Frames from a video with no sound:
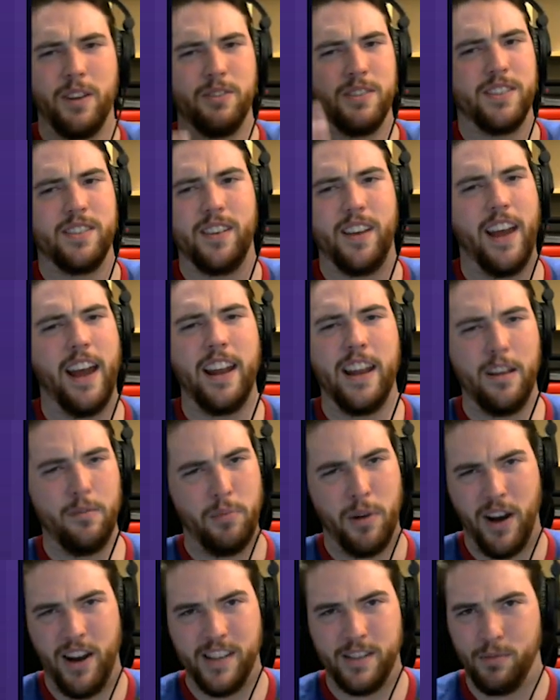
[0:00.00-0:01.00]
there was any
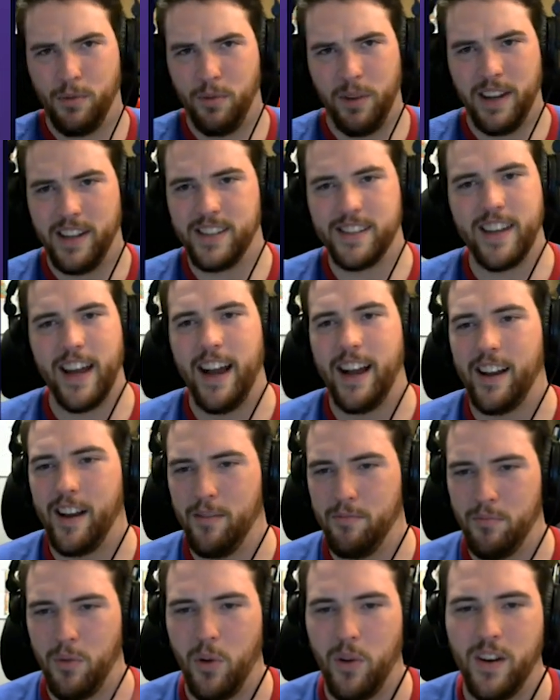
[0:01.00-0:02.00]
possible way to stack
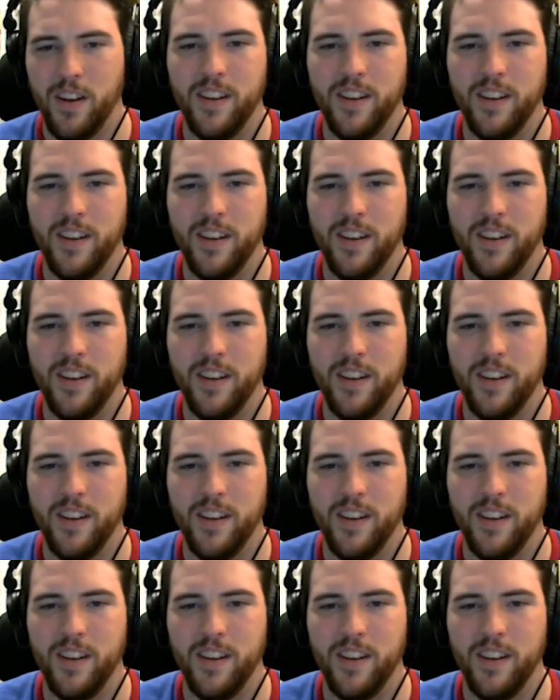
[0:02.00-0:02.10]
up more.